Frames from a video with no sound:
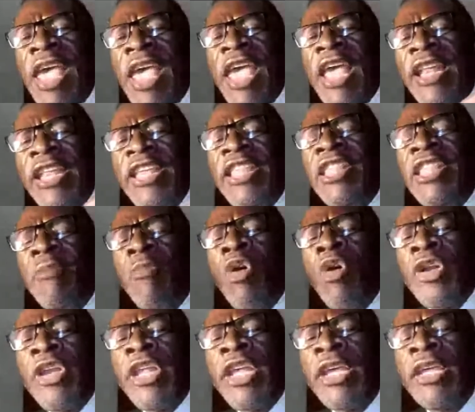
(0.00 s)
early in the
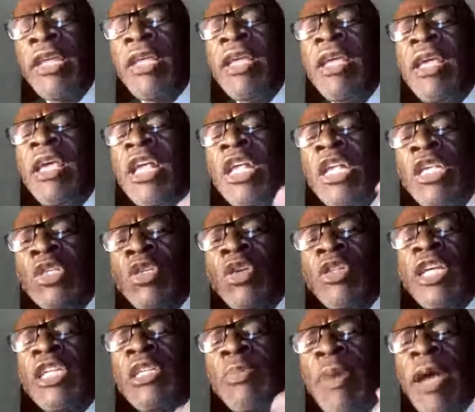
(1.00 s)
morning,
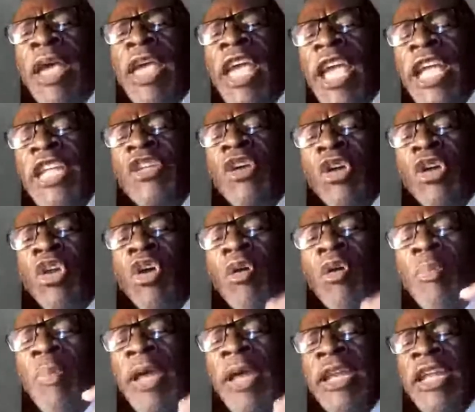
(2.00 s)
so that by 8
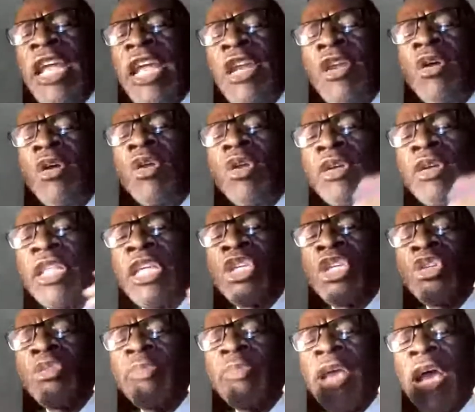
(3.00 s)
o'clock, by 9 o'clock, they
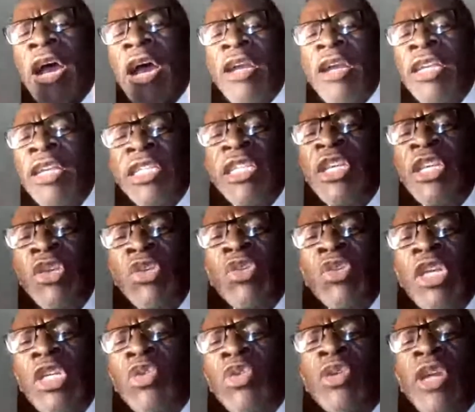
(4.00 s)
should be harassing you
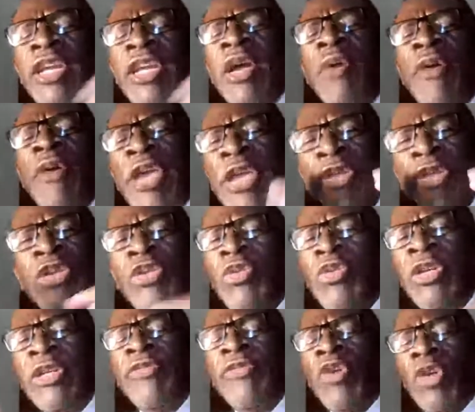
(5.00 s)
so that you run away, you don't
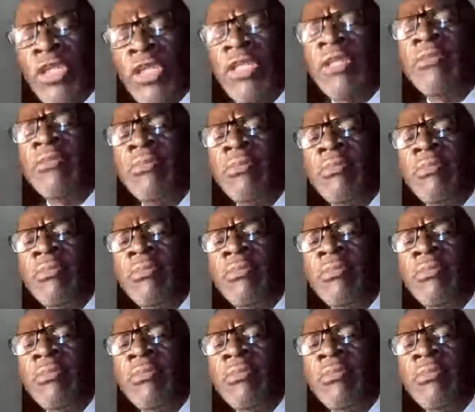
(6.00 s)
go and vote.